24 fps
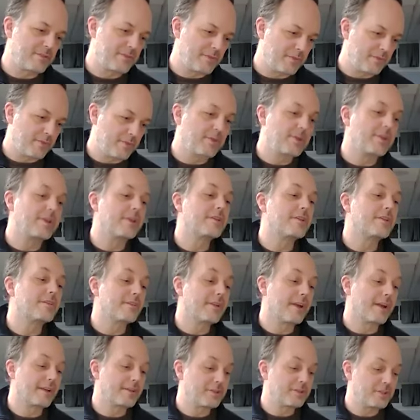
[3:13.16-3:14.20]
3, you've
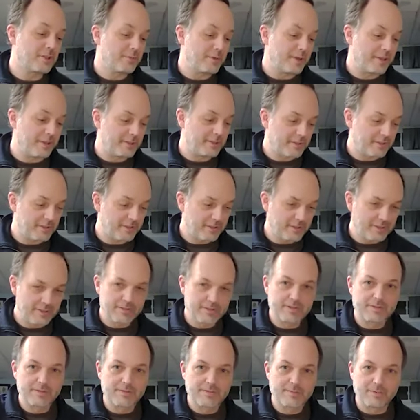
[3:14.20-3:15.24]
got 2 beats
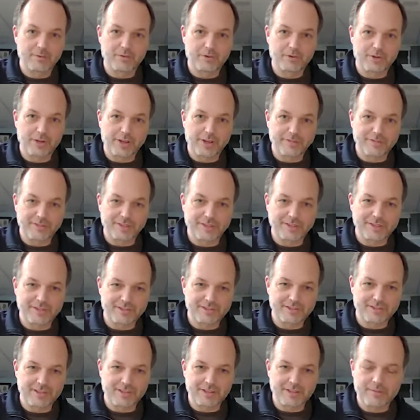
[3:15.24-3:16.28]
before you have to get to
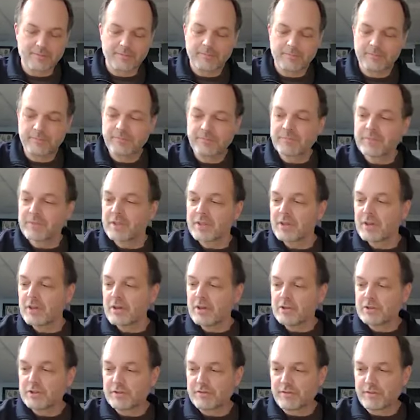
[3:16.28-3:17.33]
C.
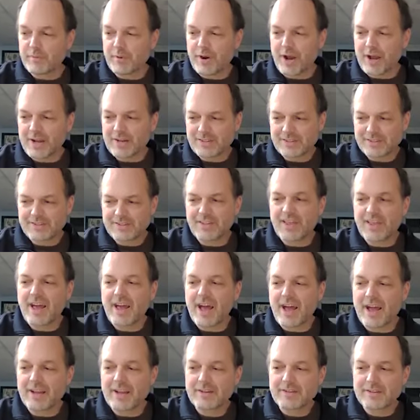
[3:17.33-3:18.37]
So if you practice
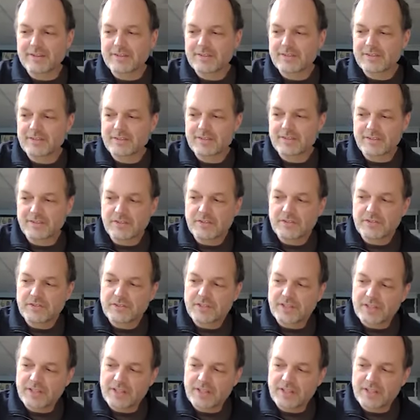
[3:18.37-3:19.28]
that, D,